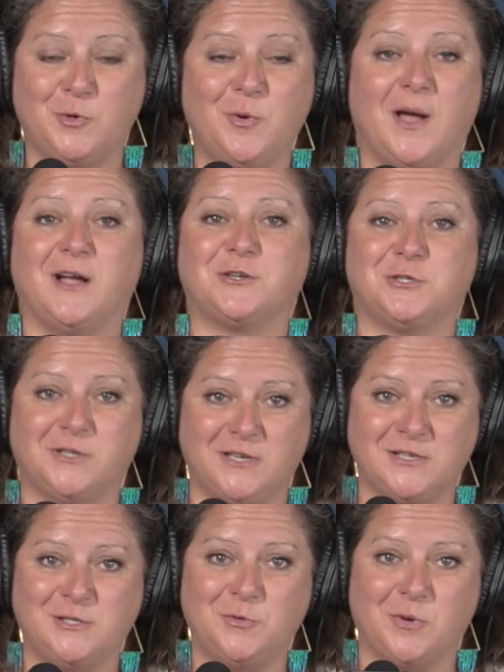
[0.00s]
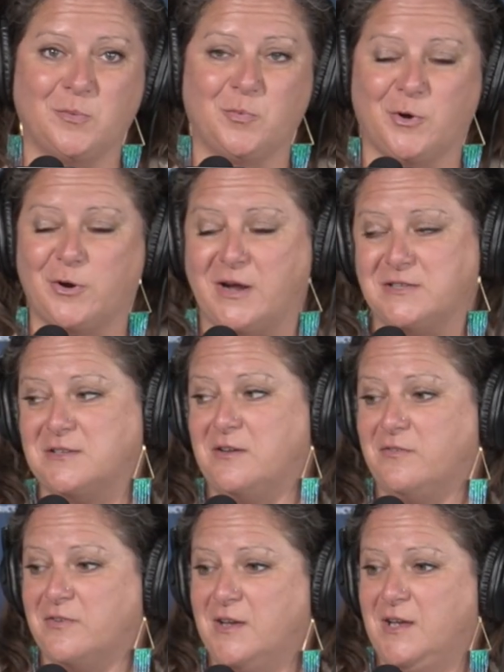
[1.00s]
who actually is doing
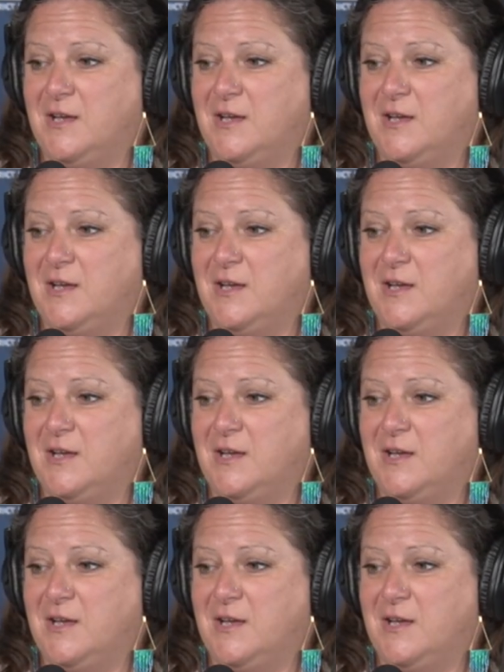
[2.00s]
progressive,